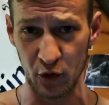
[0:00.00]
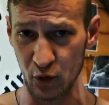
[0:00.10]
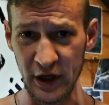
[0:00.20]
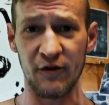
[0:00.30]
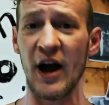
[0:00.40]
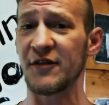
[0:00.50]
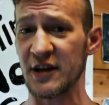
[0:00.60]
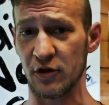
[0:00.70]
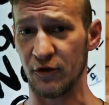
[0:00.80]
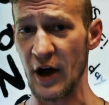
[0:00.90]
per week, 5
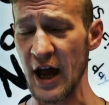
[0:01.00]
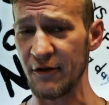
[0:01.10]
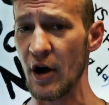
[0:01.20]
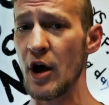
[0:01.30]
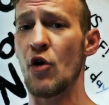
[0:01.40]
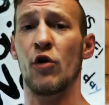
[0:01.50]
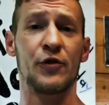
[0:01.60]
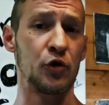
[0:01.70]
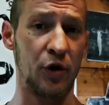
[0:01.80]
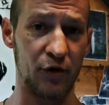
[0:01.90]
sets of 5, or
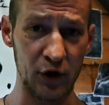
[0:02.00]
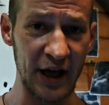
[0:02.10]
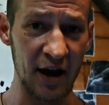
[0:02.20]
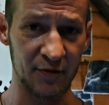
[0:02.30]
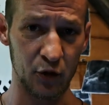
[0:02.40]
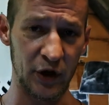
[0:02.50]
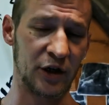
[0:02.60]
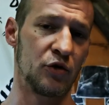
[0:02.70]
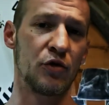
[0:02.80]
if you do it 3 times per week,